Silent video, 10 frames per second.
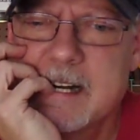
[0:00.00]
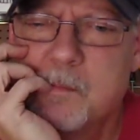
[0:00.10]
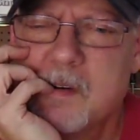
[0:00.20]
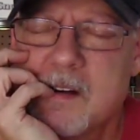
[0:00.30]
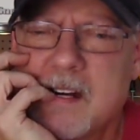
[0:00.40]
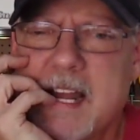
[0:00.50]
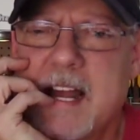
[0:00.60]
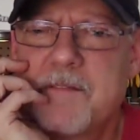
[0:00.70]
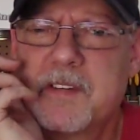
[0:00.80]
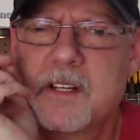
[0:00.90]
I'm going to
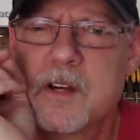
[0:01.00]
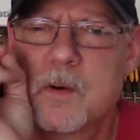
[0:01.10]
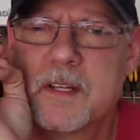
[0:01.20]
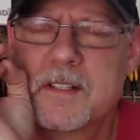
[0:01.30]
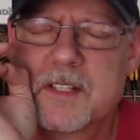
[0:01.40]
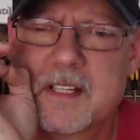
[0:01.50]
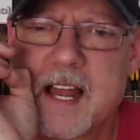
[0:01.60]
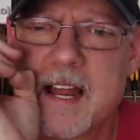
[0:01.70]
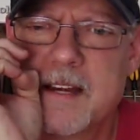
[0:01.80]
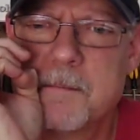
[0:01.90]
have to go
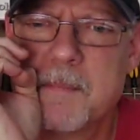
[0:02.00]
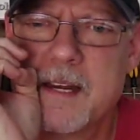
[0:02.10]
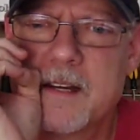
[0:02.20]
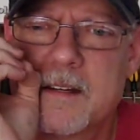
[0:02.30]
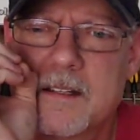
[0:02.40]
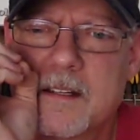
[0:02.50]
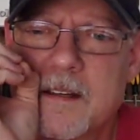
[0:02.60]
inside a minute